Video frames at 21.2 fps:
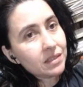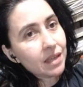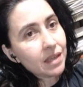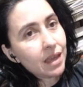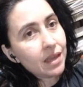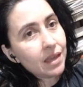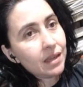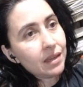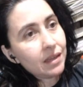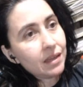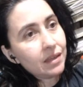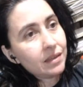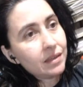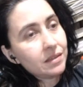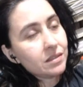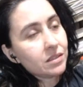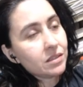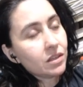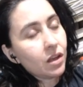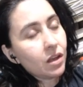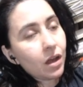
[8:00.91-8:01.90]

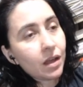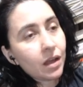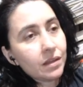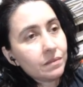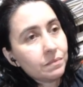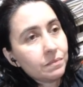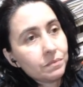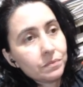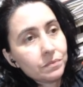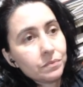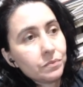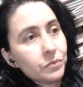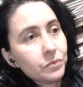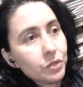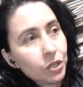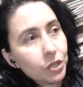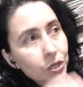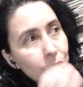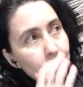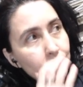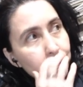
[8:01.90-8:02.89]
and got,
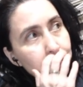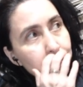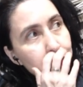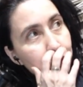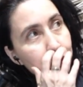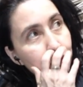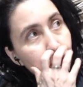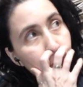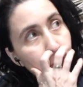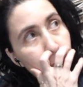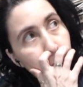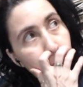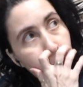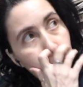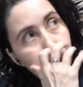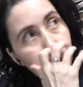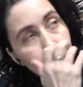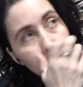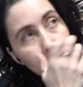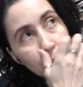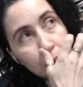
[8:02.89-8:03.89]

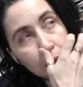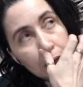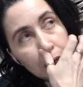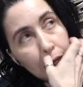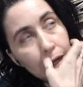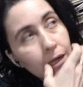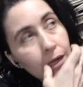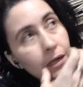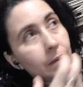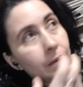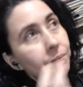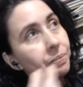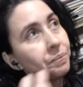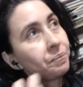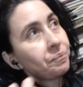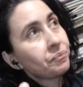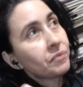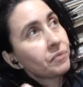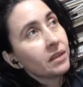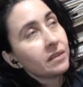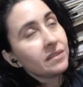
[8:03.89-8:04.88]
several
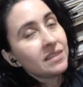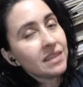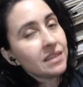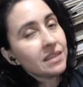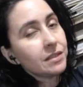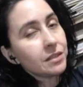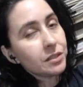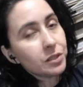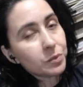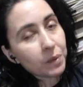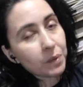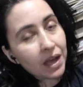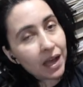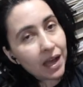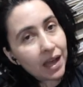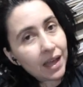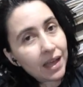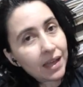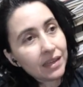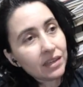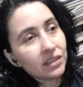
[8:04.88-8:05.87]
seasons
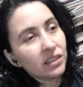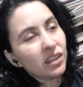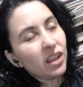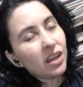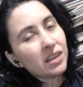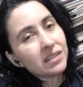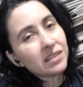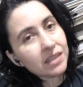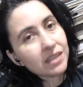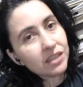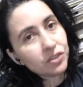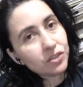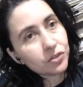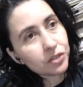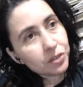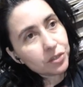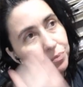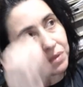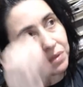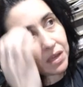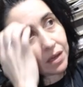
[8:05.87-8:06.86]
behind, lost
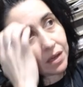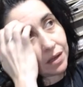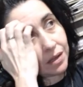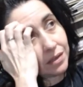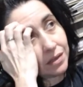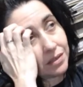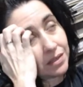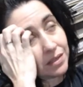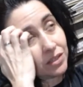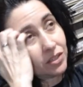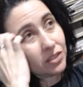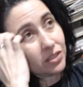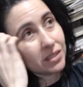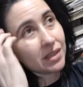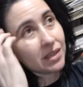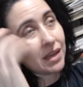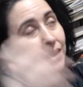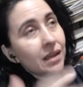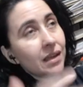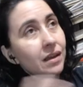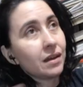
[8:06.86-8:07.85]
interest because it just
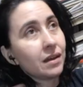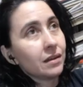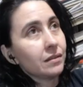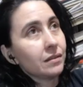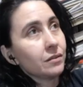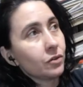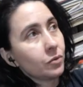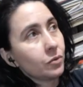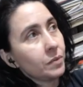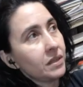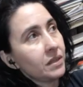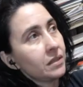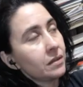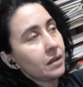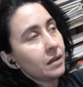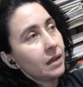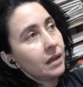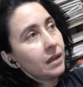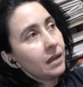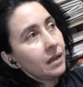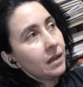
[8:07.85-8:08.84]
kind of got a little bit,
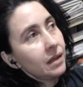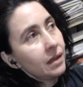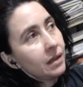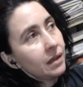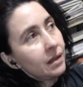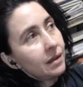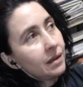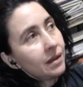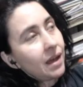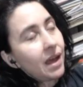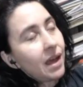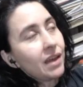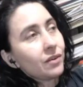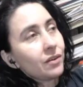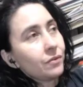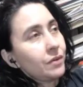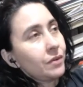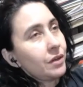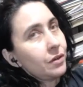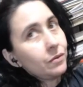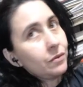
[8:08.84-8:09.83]
I
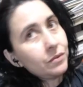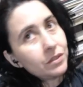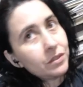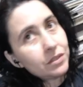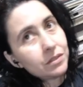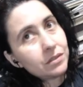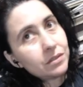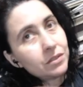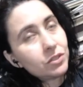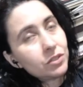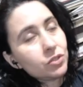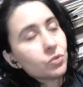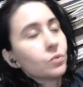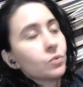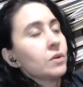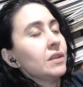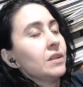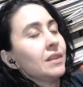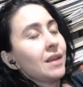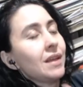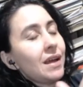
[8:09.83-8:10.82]
don't know, the
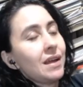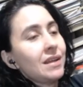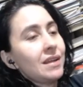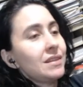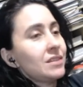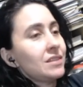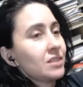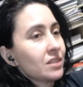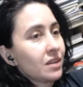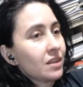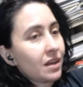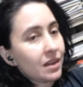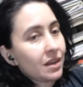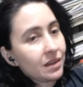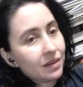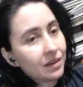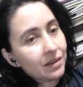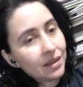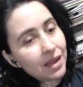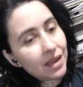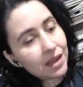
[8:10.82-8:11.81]
storylines got
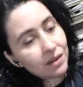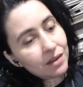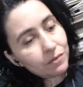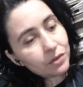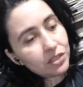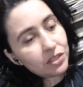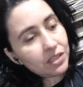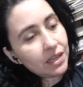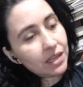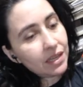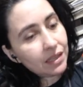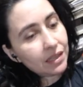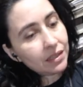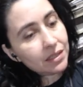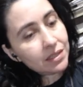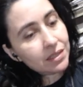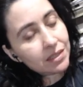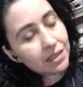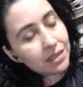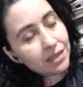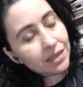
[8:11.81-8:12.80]
kind of
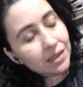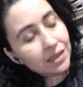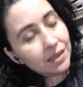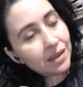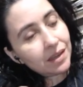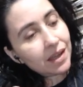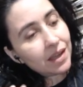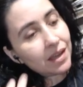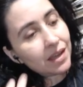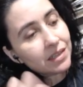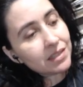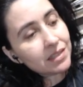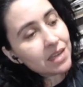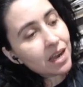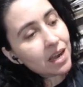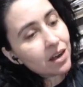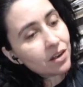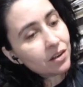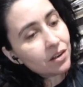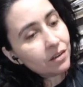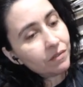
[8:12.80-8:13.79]
ridiculous. I got
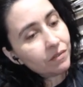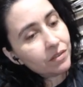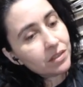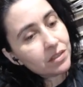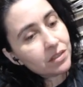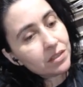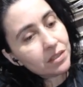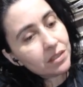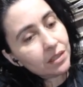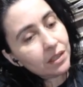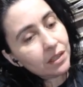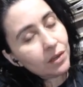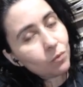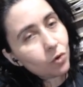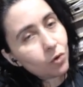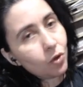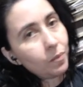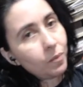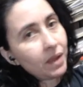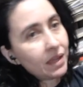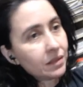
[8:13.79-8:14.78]
tired of the silly
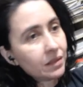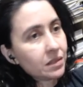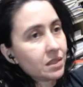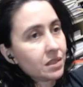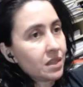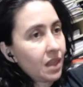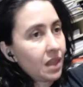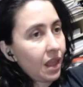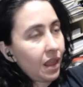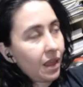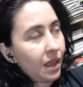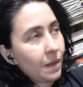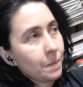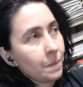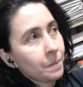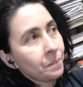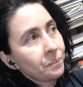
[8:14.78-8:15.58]
romance thing,